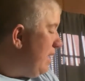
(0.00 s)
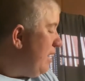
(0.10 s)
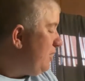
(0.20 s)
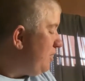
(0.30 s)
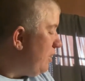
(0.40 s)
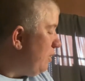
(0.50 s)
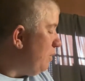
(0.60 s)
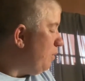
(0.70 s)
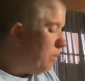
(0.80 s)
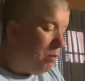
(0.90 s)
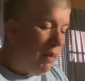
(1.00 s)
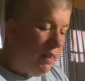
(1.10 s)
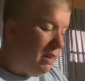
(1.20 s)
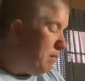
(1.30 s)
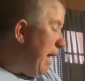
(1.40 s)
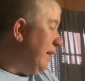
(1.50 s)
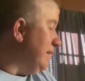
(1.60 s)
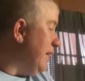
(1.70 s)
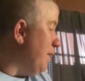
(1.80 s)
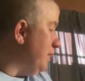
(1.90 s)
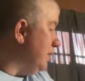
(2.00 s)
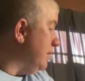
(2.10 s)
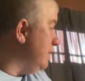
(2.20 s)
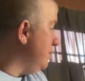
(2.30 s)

So we're putting these bags together.